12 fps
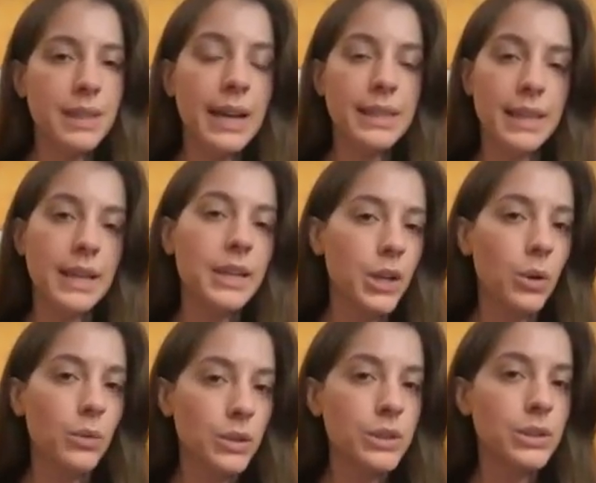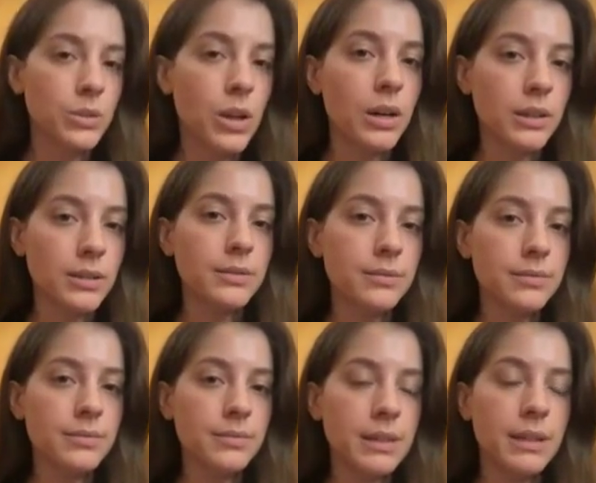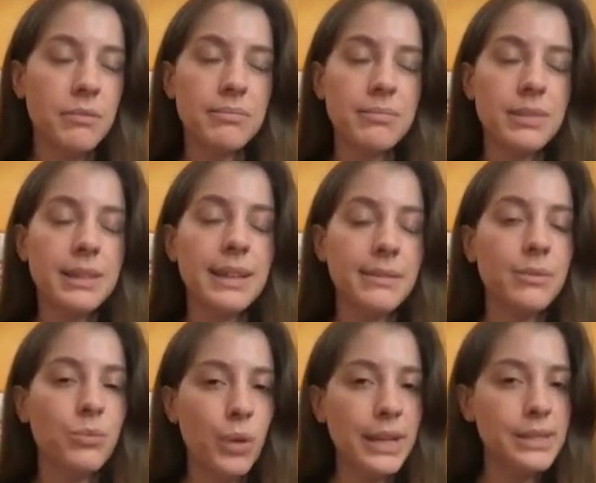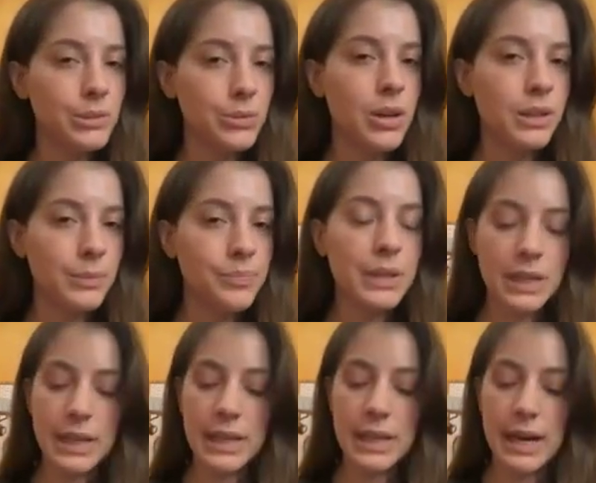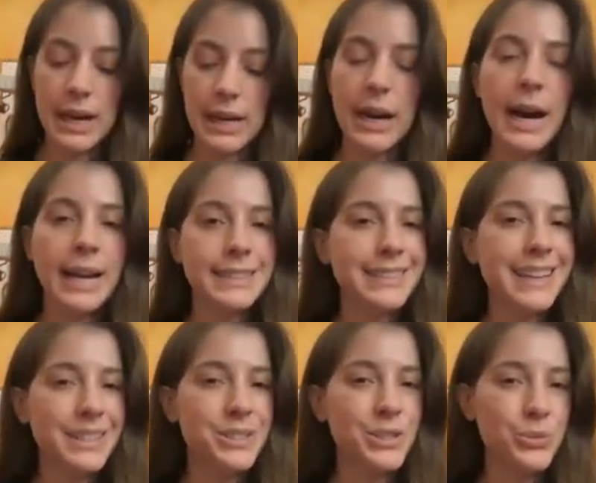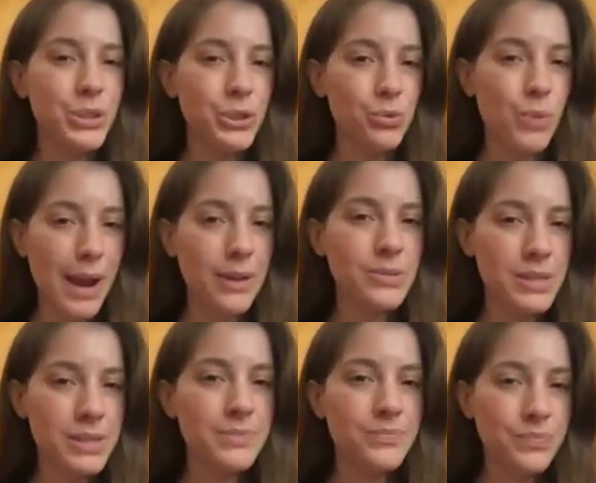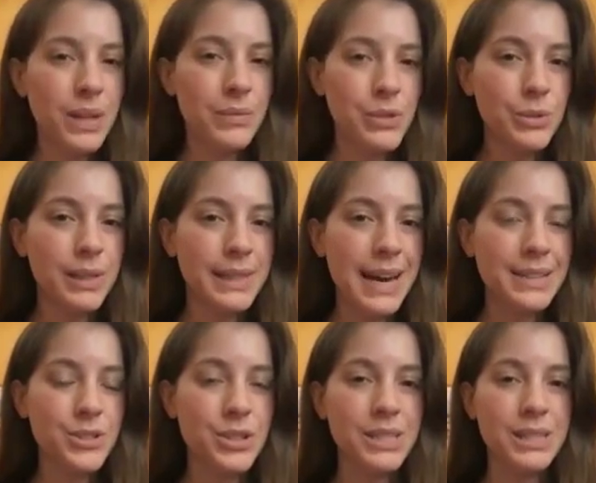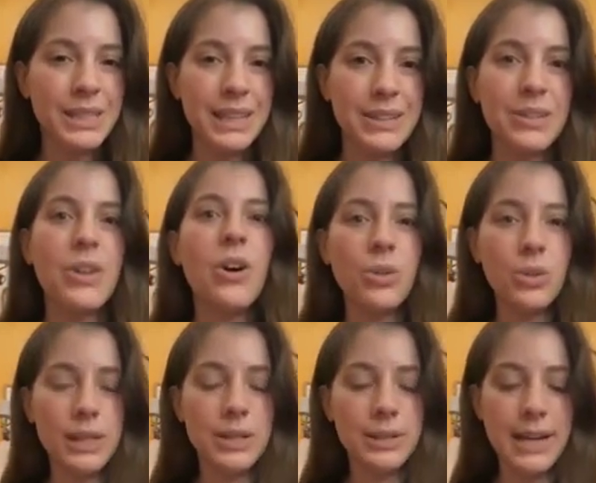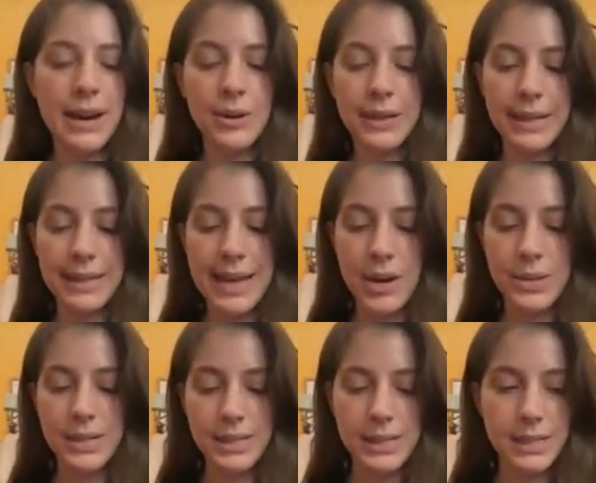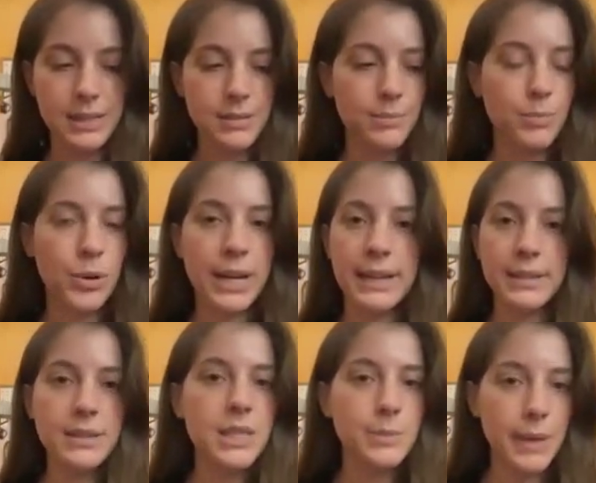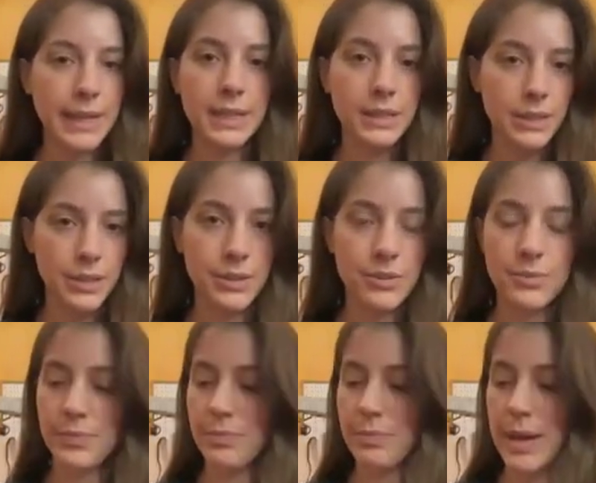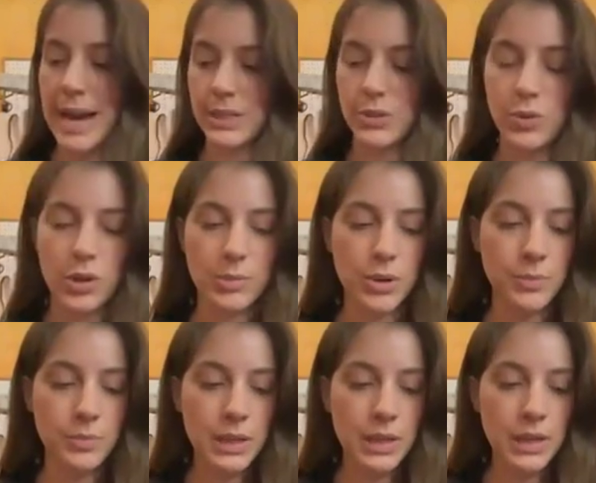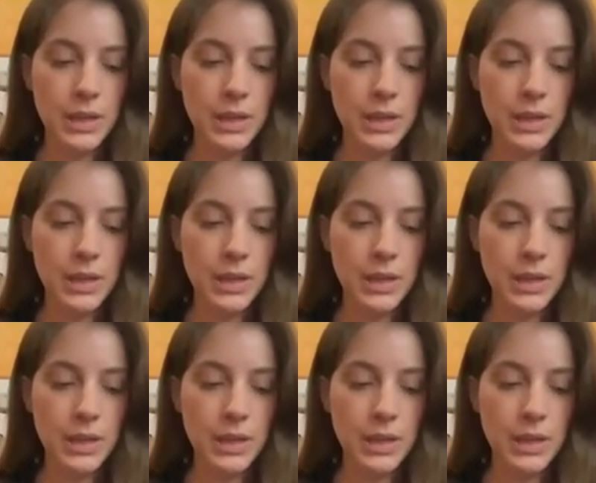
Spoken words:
I let it go for too long, and like way too long. I had to do 2 rounds of doing that just to get it all cleared out. And now it is brand spanking new, back to normal.